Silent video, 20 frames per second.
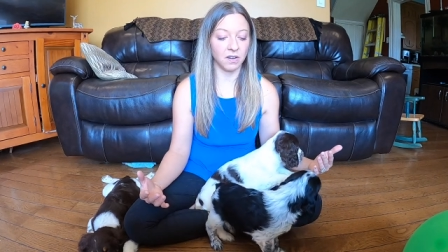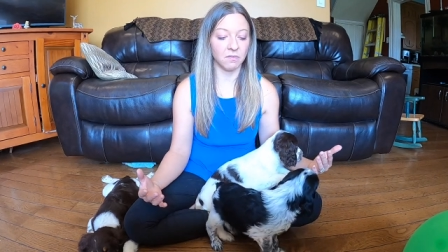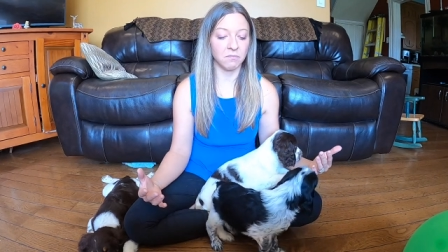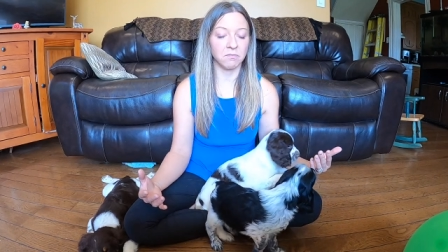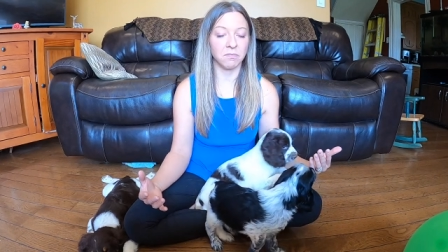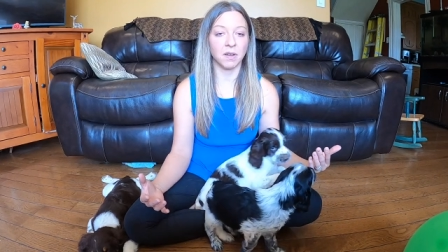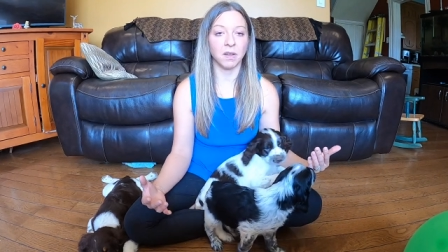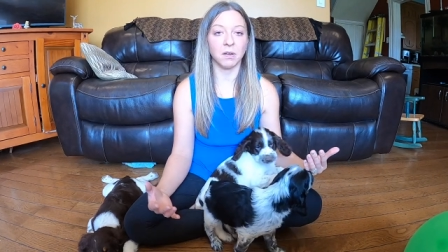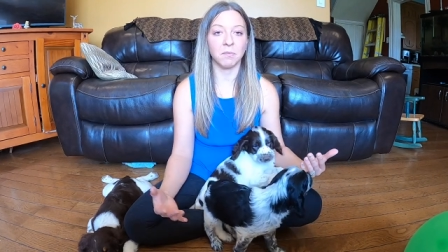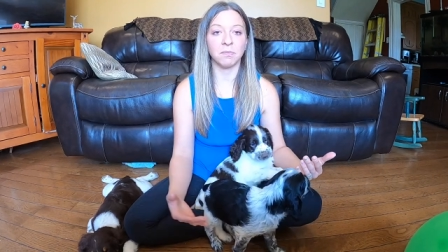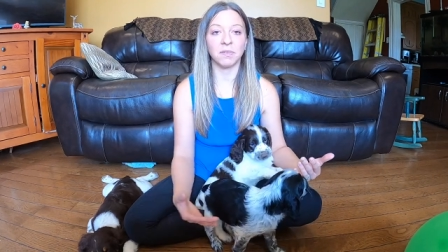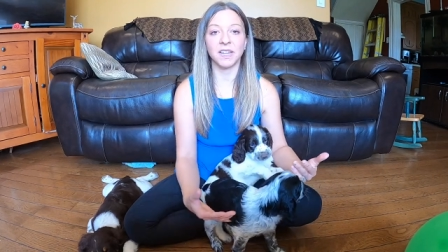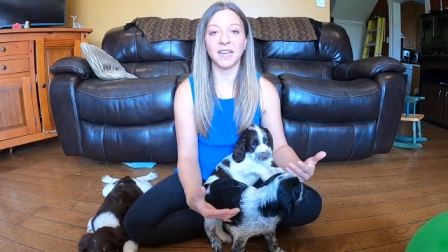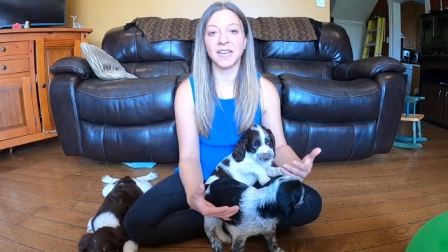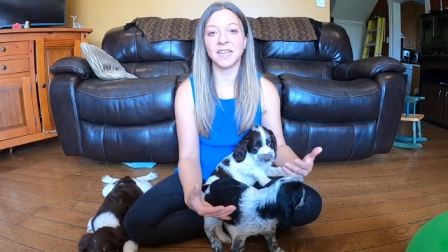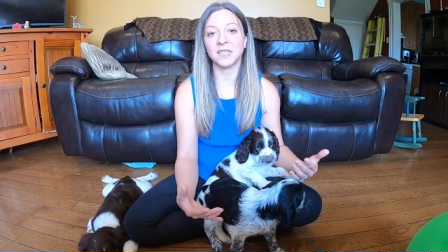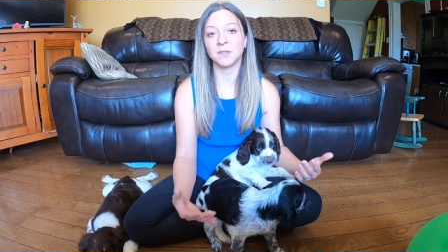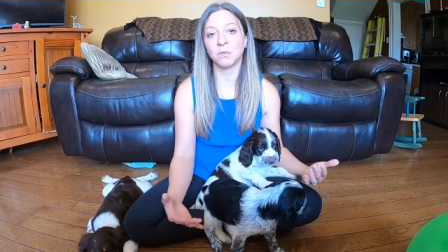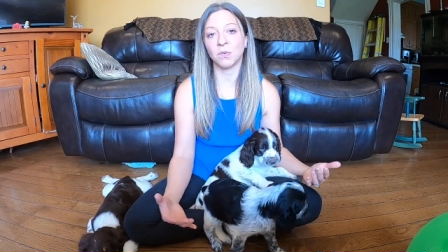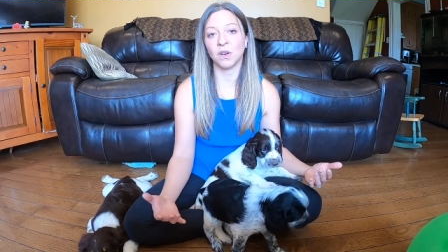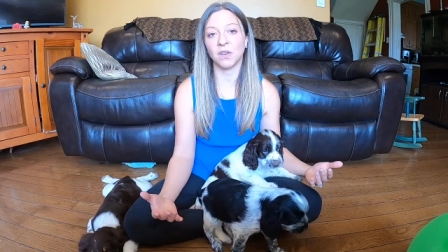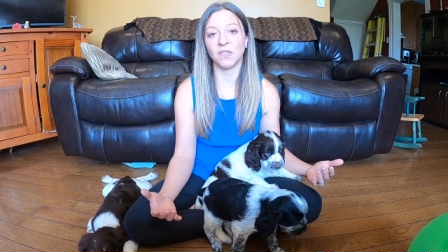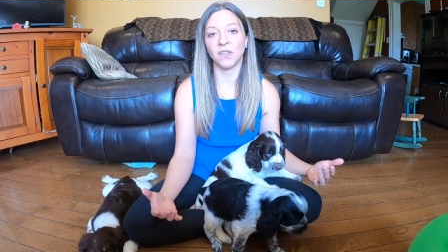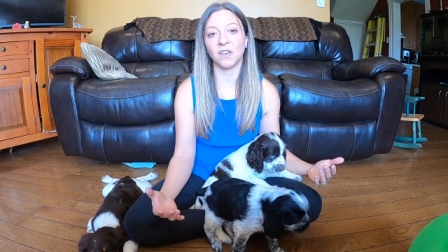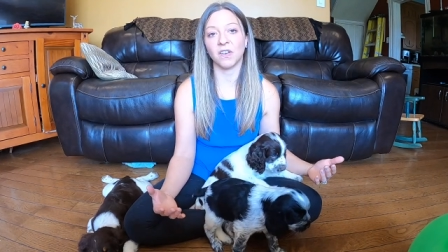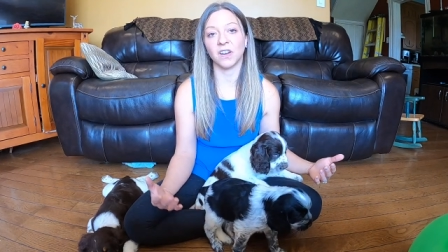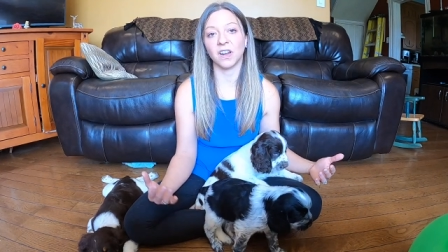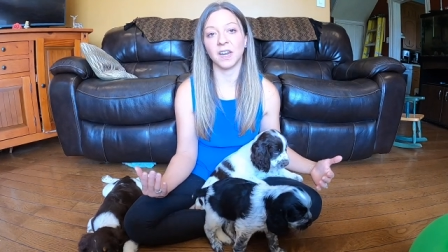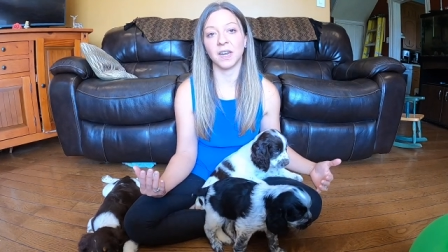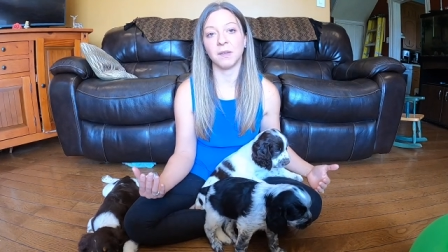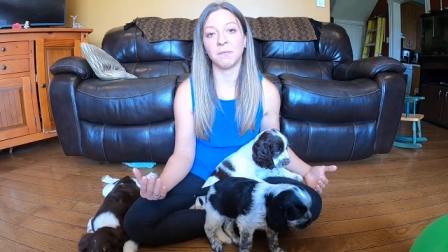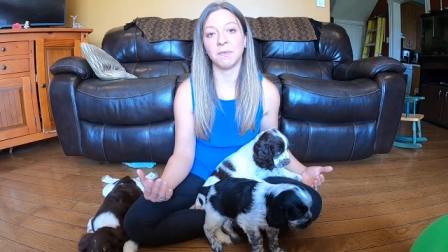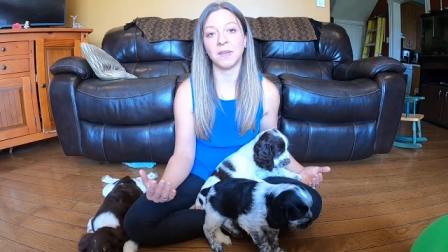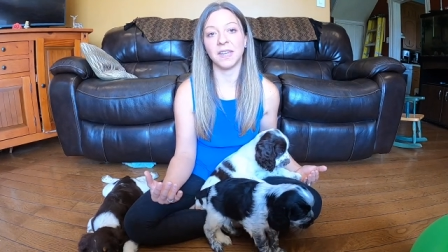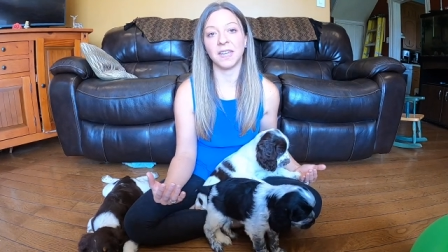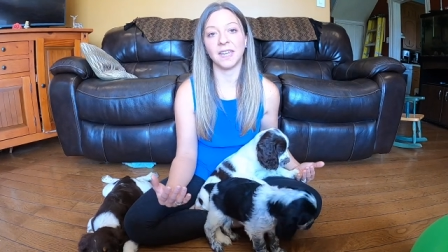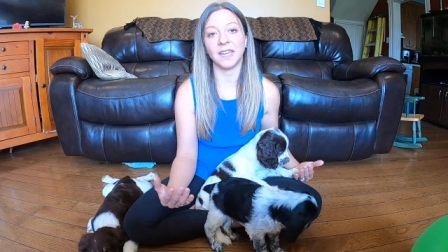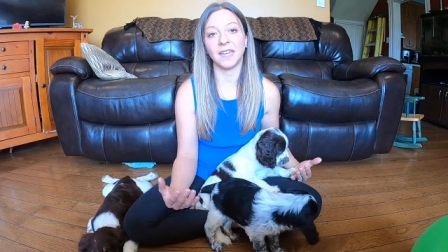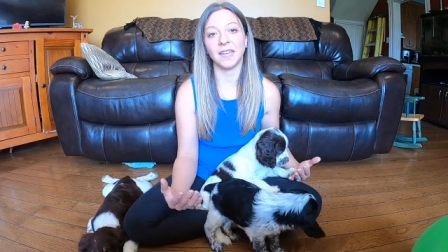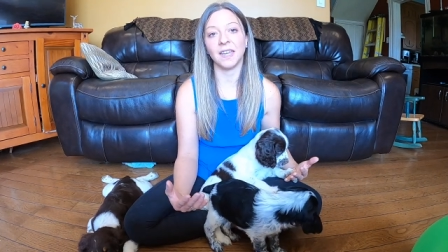on a place where they're going to
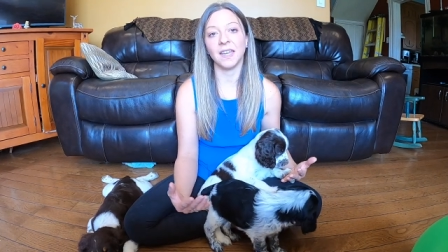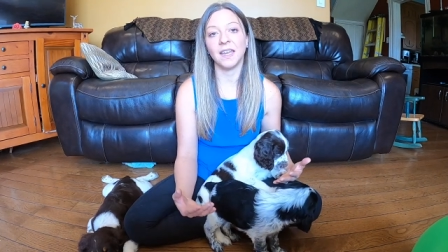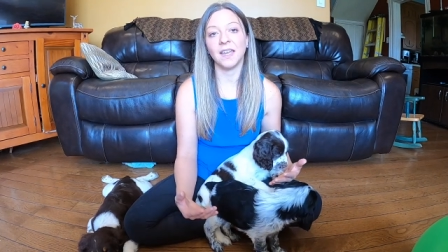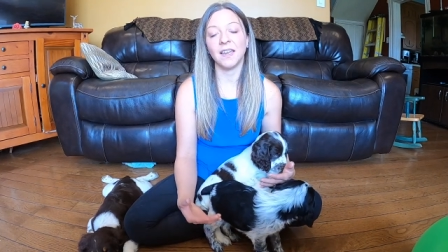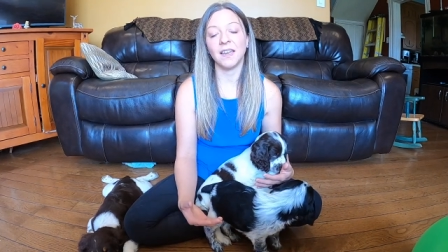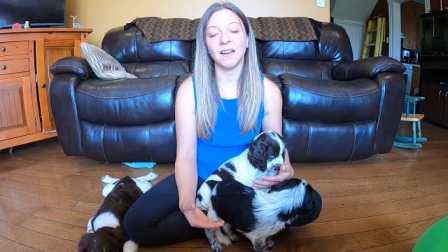be